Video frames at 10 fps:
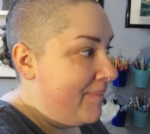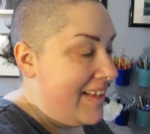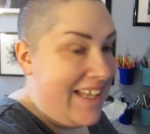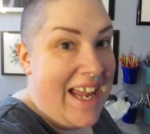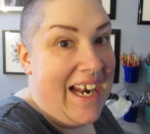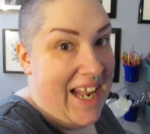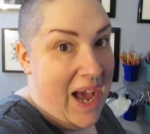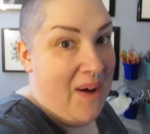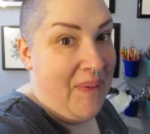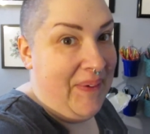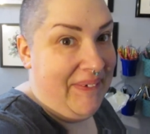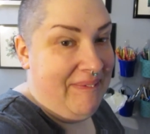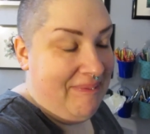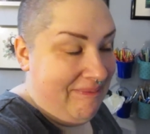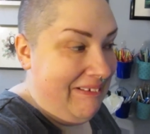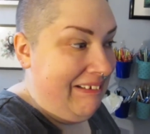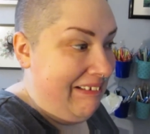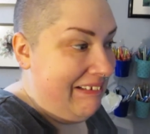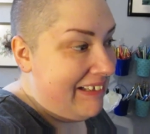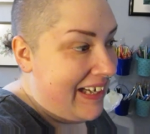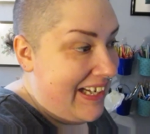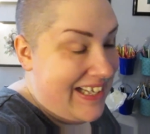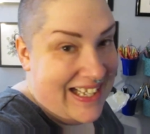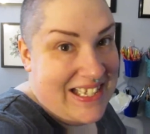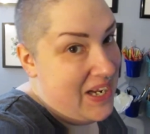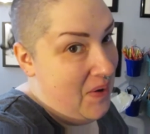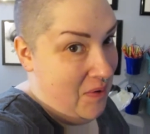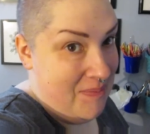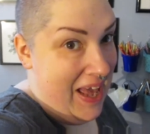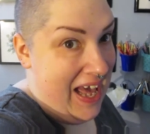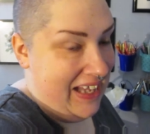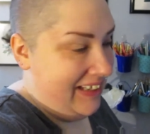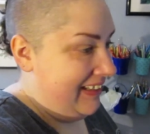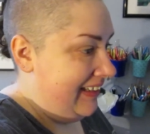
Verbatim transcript: It's getting loud. Dad's not home yet.